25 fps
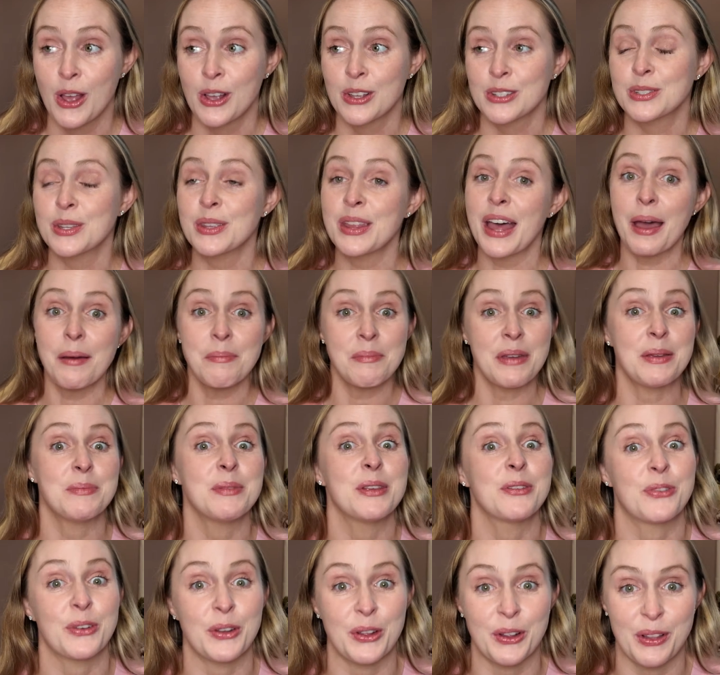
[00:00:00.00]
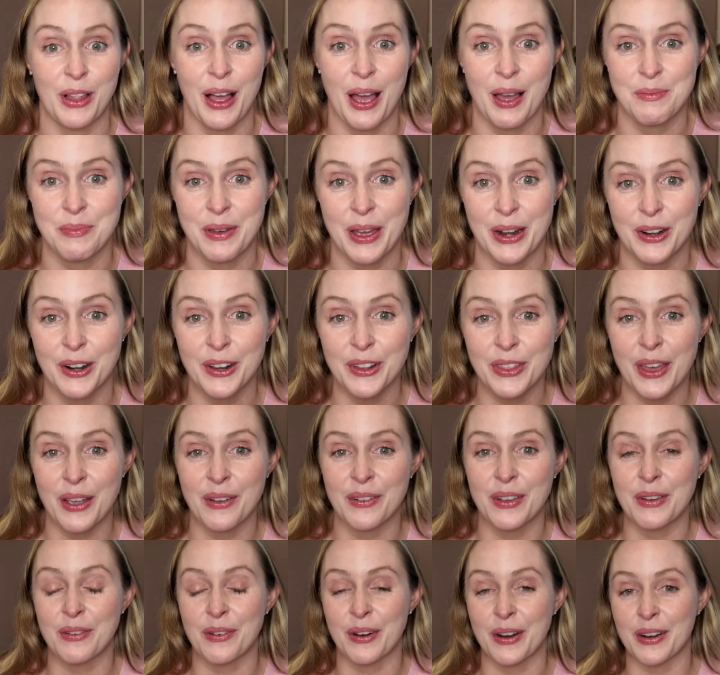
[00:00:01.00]
So that made me feel a lot better that
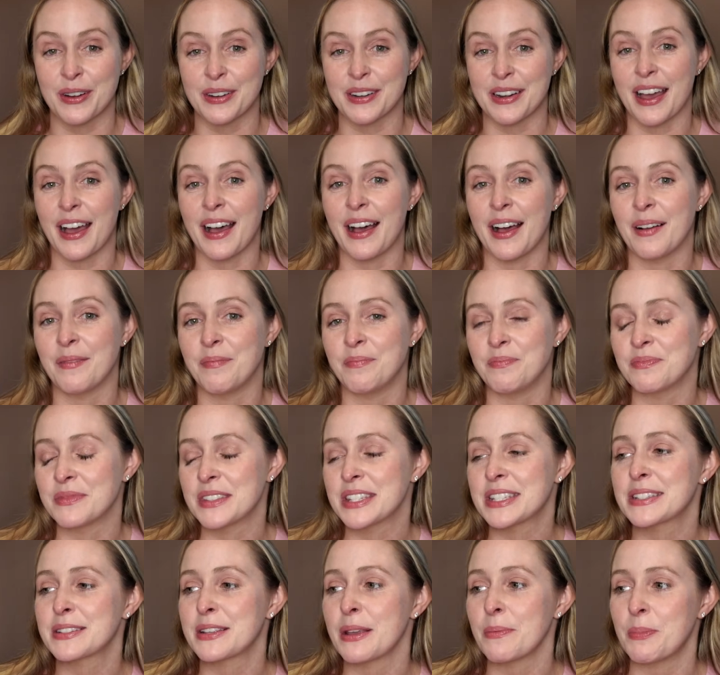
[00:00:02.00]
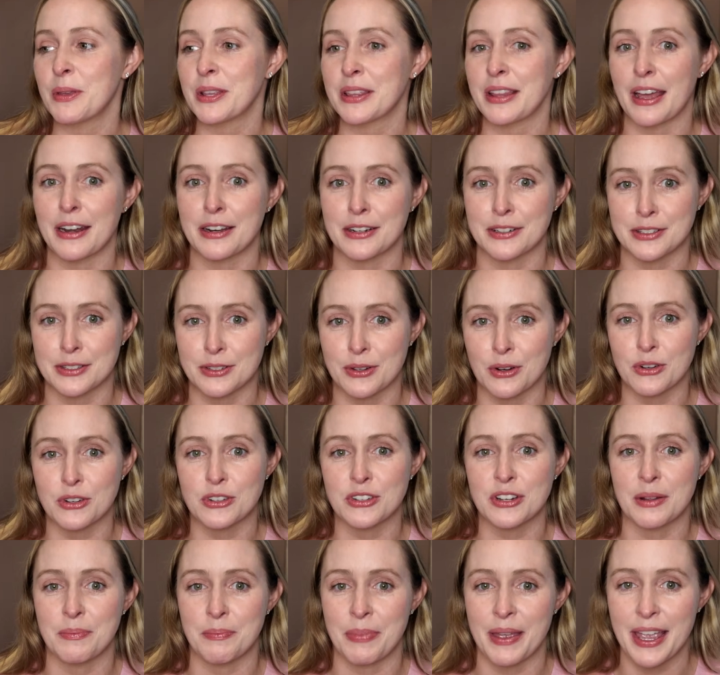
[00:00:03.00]
we weren't skipping that
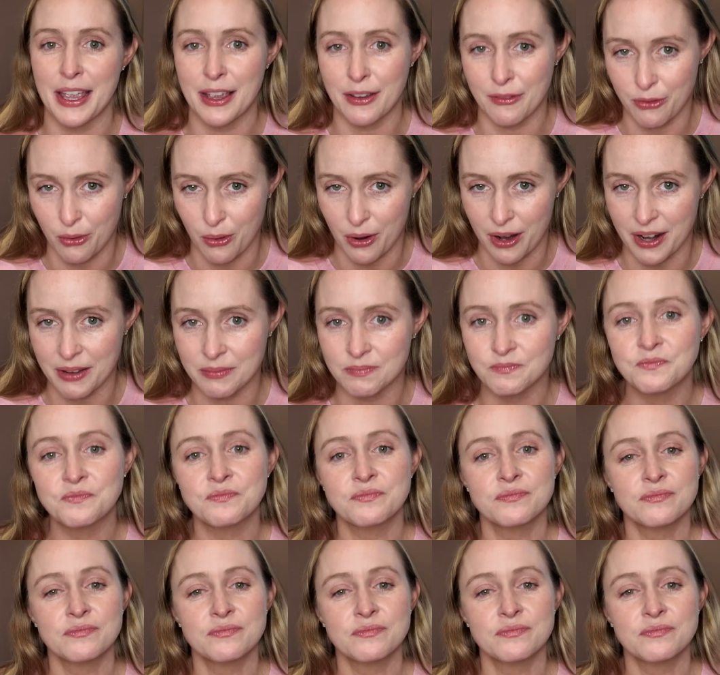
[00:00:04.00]
excursion and paying for it.